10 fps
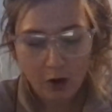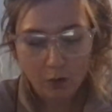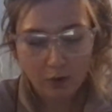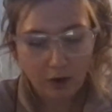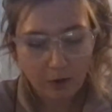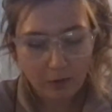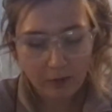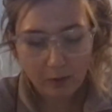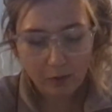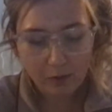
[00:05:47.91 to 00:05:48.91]
Without
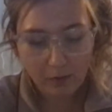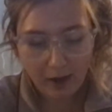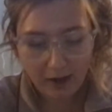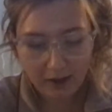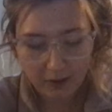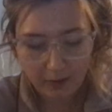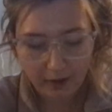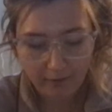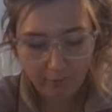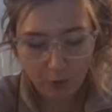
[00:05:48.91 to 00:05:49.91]
people passing back
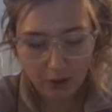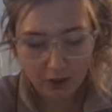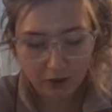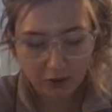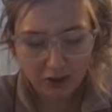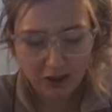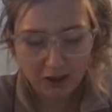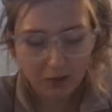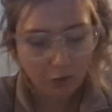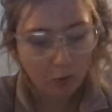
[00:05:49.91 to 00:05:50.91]
and forth, the streets
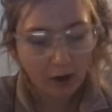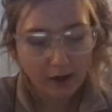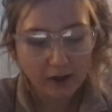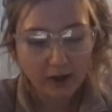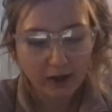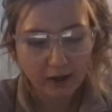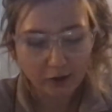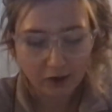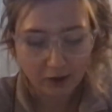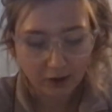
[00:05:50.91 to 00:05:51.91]
seemed wider and
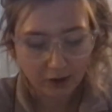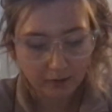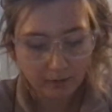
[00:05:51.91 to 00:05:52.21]
darker.